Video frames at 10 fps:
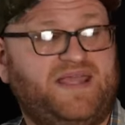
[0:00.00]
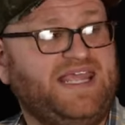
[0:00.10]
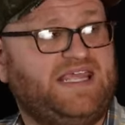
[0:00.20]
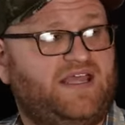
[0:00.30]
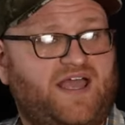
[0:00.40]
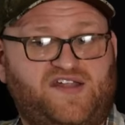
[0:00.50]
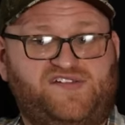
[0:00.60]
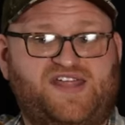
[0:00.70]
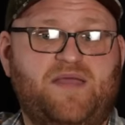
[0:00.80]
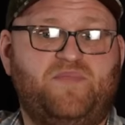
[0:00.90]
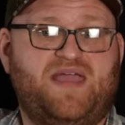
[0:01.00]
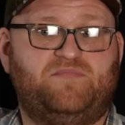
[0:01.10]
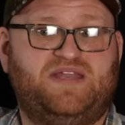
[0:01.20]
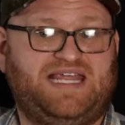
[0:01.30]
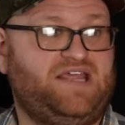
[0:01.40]
to me, Escape
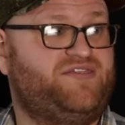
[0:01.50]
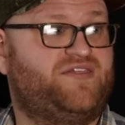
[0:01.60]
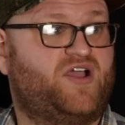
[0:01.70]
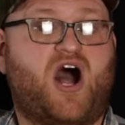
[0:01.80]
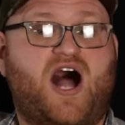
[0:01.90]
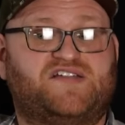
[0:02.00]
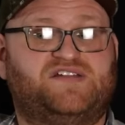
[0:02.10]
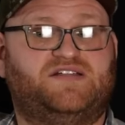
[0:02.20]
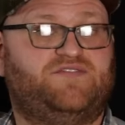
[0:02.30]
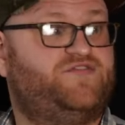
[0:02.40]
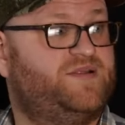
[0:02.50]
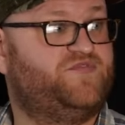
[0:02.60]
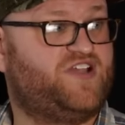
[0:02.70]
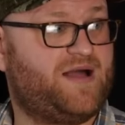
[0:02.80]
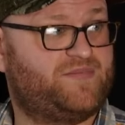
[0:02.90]
and Beneath constantly
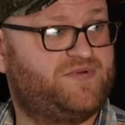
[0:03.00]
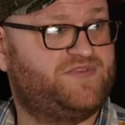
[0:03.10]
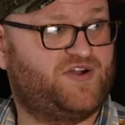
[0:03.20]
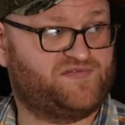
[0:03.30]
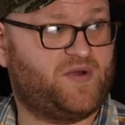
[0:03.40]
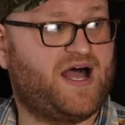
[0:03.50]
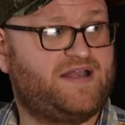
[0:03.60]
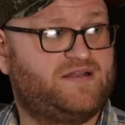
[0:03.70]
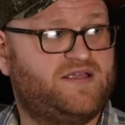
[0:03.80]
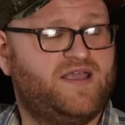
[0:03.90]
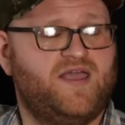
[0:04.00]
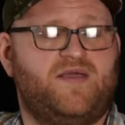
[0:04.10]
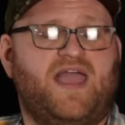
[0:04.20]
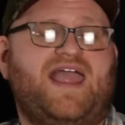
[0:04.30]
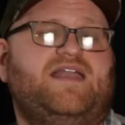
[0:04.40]
flip-flop sure. their spot.
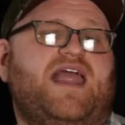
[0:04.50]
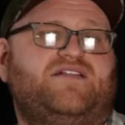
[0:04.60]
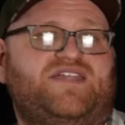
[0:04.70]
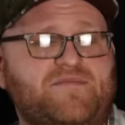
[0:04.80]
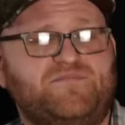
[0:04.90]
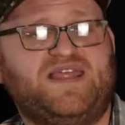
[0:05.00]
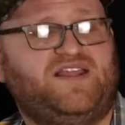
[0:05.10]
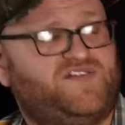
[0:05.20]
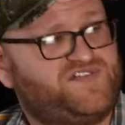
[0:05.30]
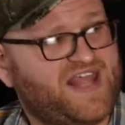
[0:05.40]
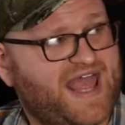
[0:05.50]
And, and that being